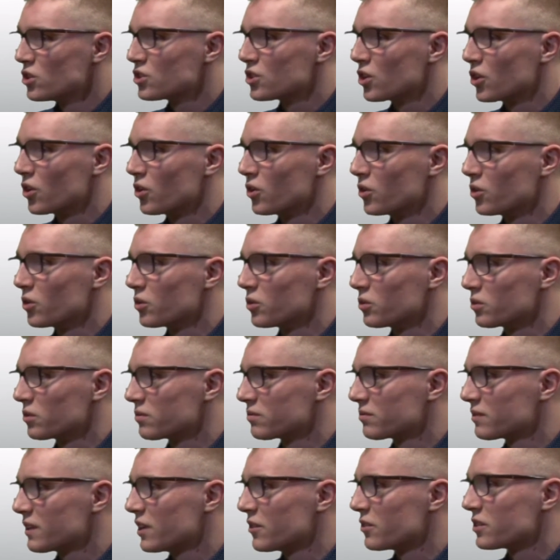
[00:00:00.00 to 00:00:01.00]

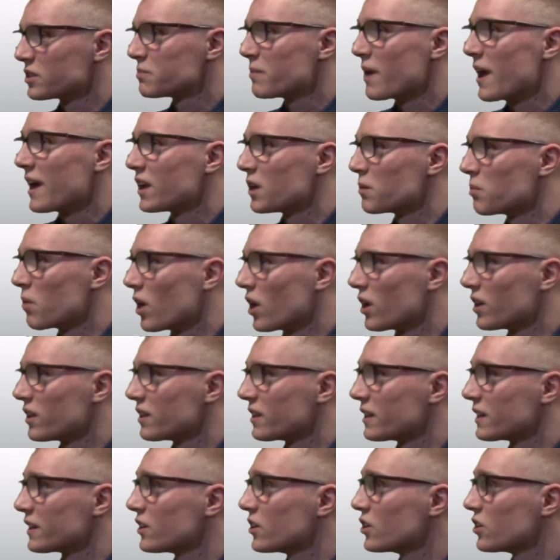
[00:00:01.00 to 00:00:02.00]
So can you expand
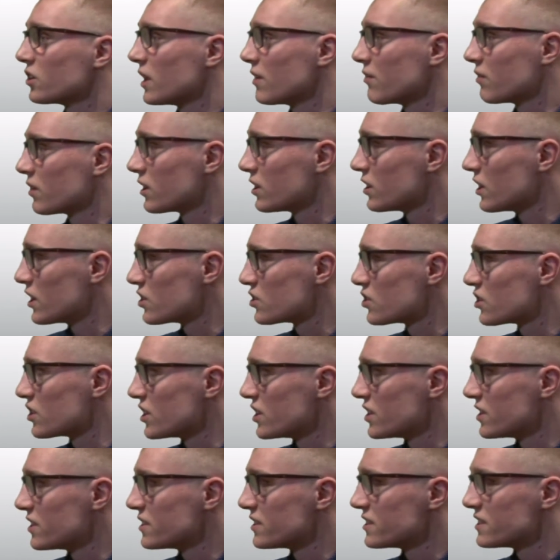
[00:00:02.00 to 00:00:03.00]
upon like your living
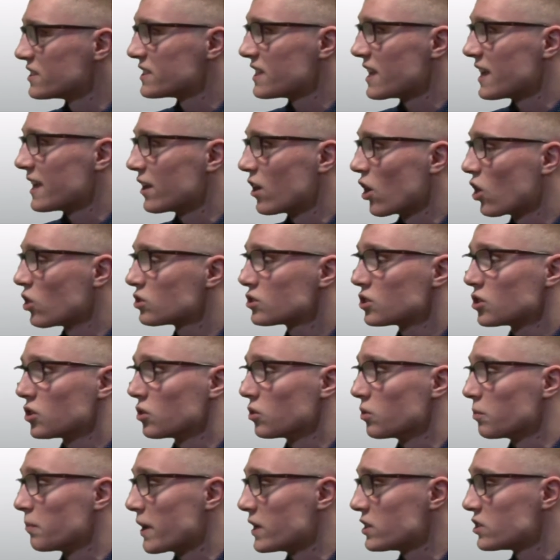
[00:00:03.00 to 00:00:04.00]
conditions and
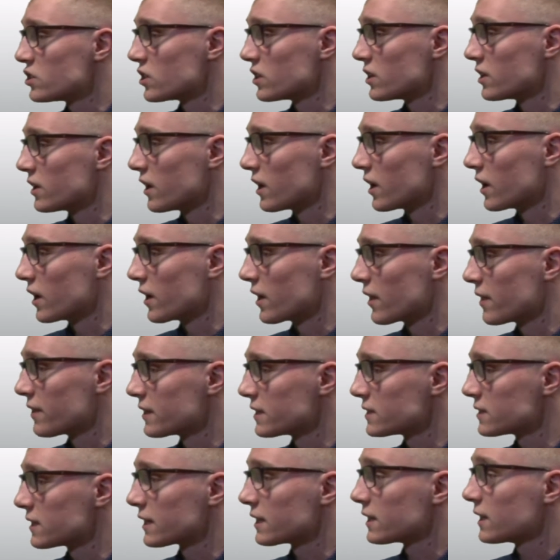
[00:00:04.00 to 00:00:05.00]
also mention
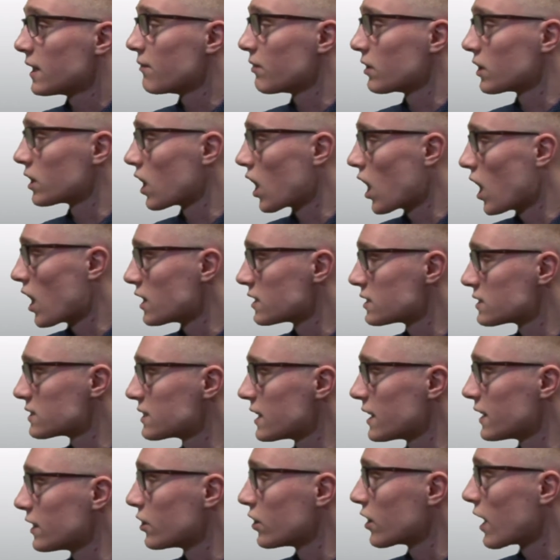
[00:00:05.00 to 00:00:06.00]
things like living
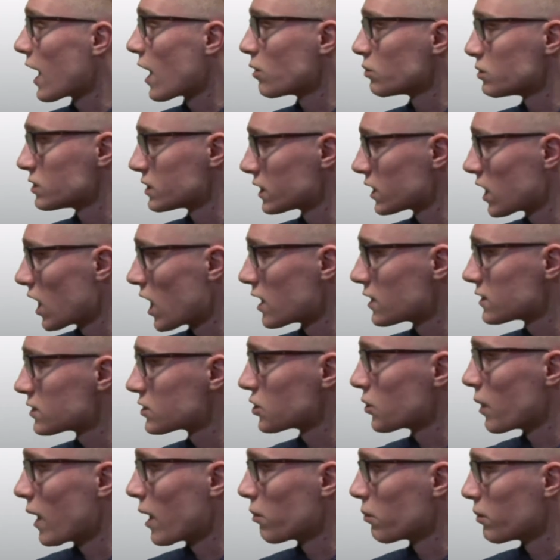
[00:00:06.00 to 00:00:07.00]
costs and your housing
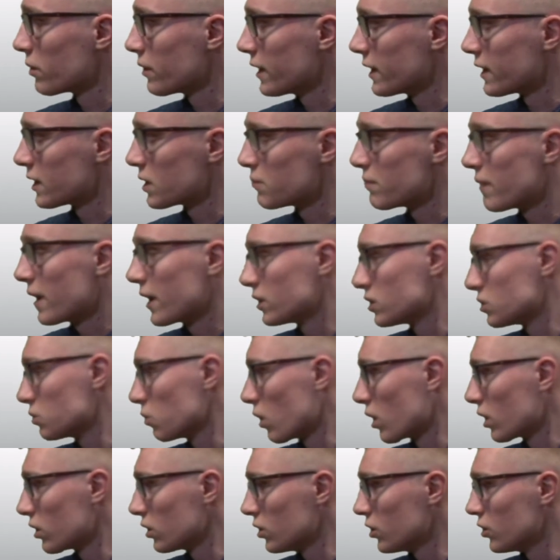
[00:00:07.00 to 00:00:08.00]
costs? So how were they compared
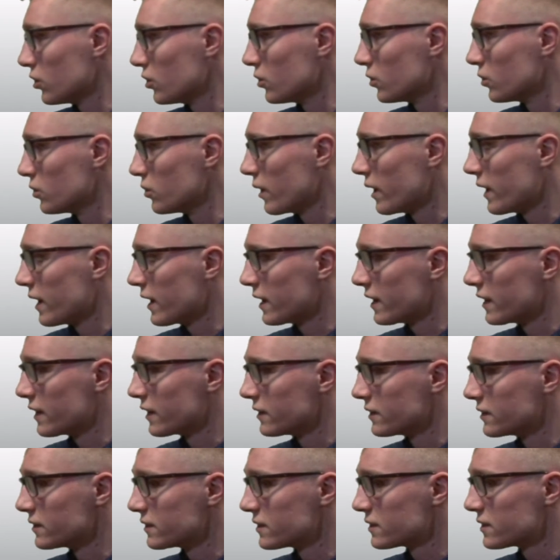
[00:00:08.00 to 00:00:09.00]
to Waterloo
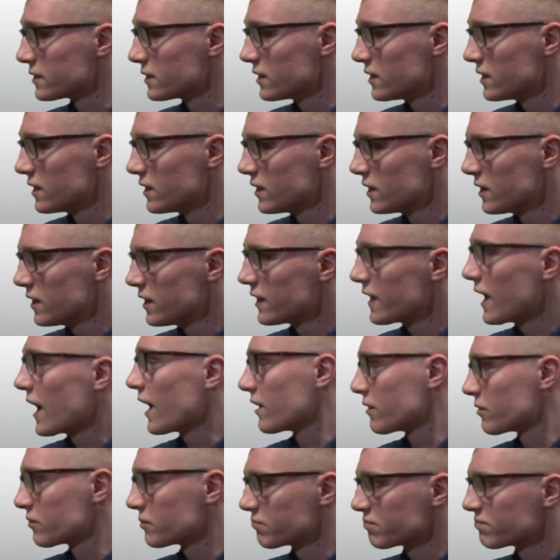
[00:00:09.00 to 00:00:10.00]
and...
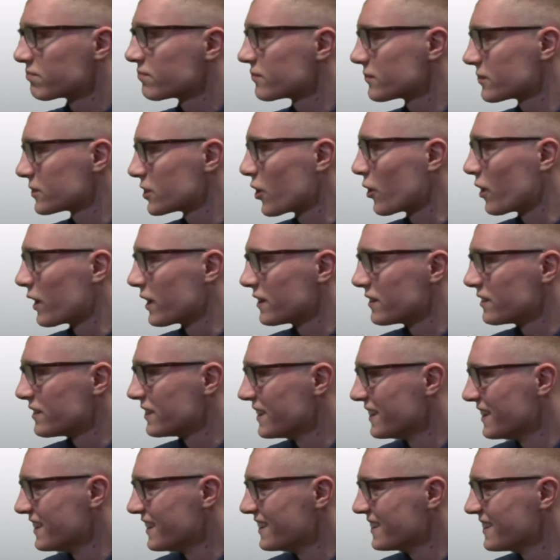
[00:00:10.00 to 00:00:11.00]
Yeah, go
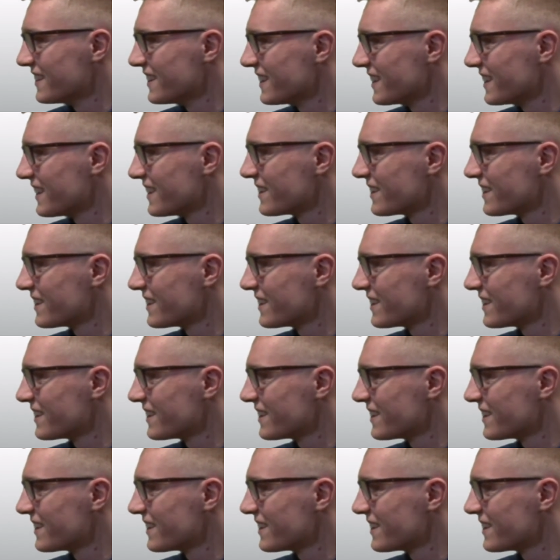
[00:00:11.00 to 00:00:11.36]
ahead.